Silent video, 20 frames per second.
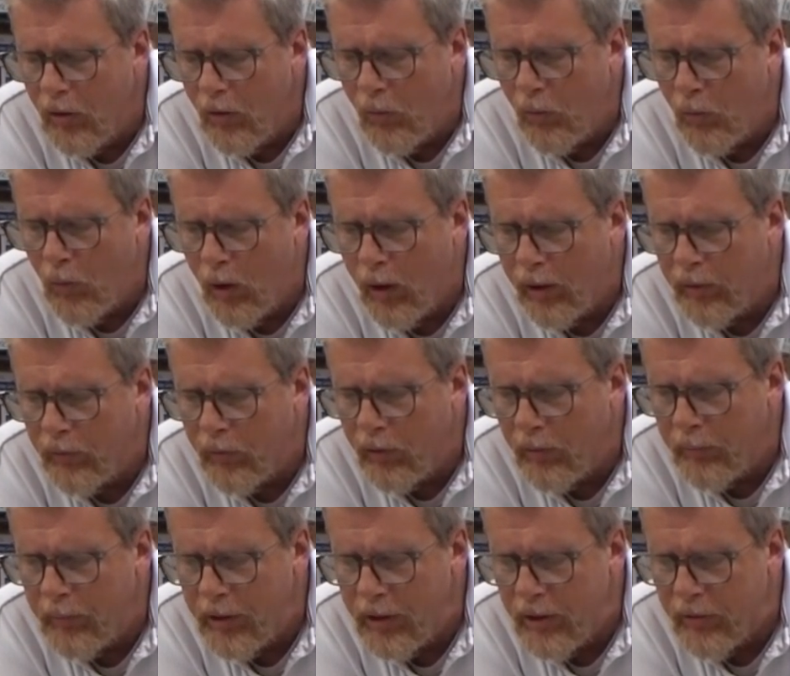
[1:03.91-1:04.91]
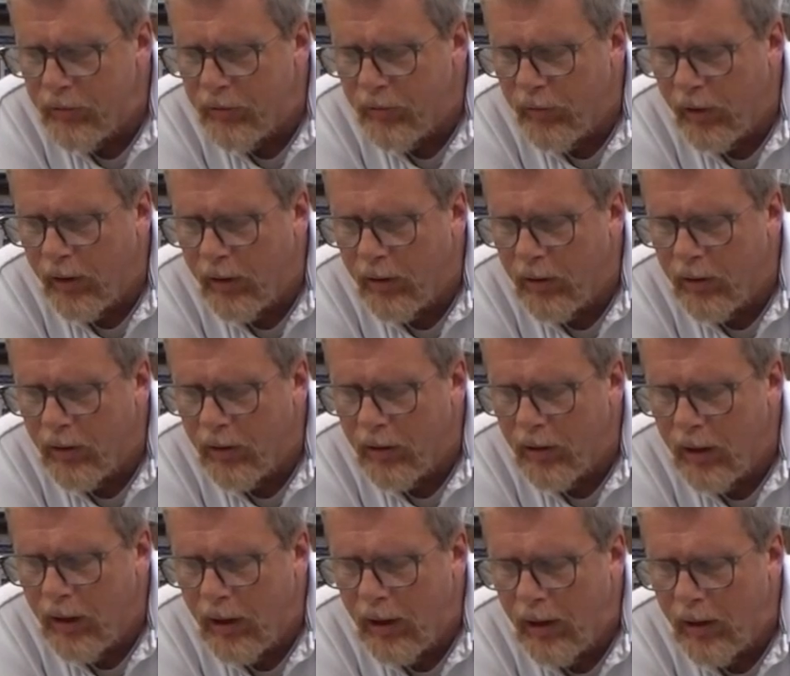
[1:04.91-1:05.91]
one will be a trigger
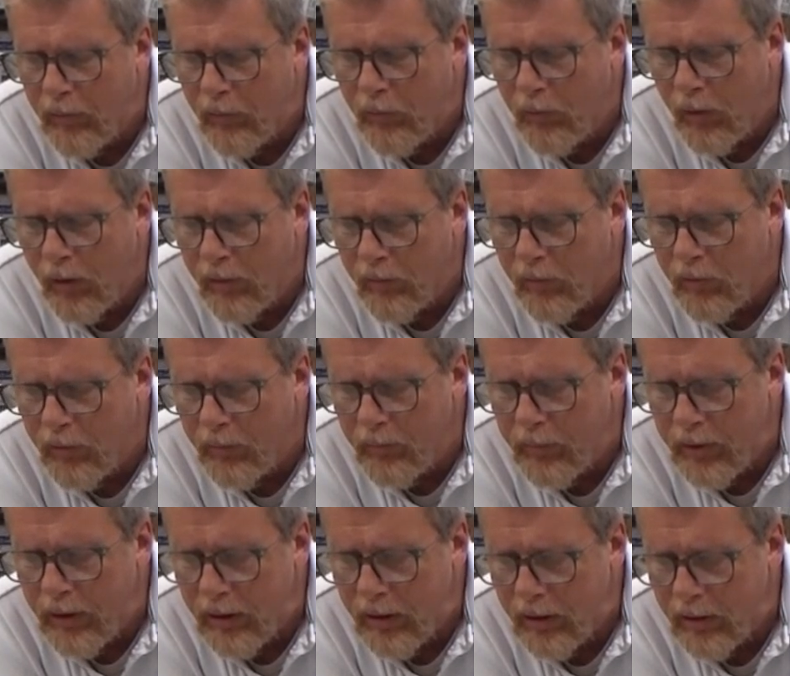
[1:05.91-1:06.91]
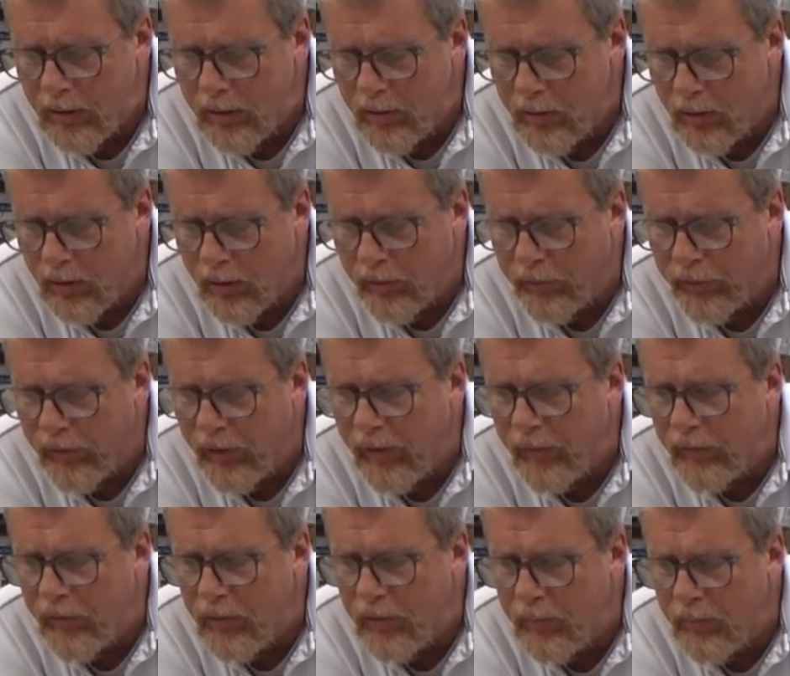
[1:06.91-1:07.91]
and one will be your
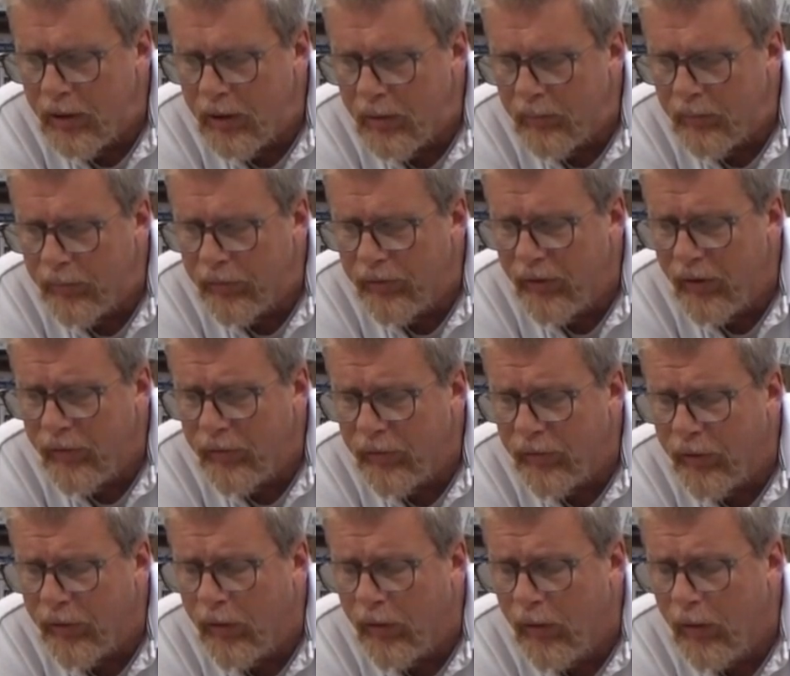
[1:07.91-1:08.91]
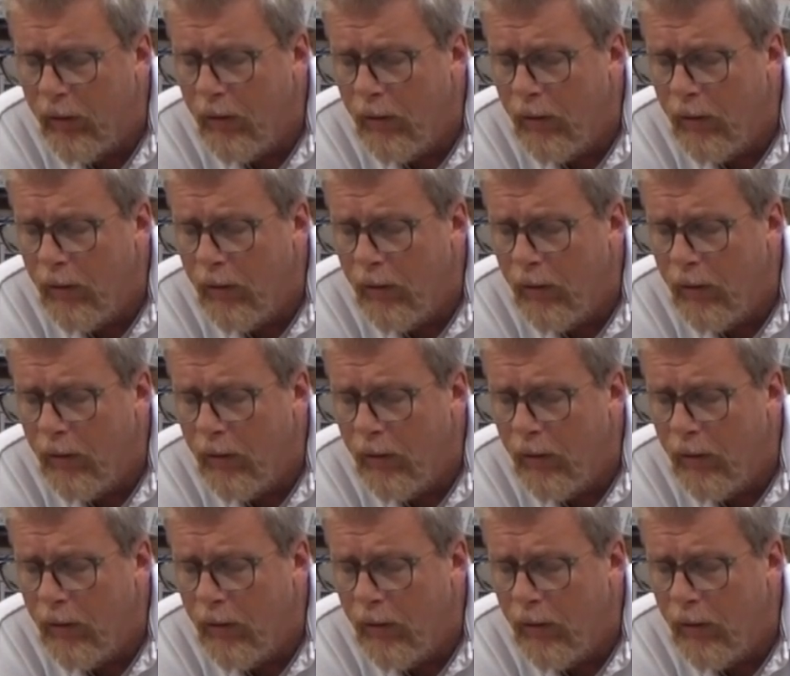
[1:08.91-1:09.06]
safety beam sensor.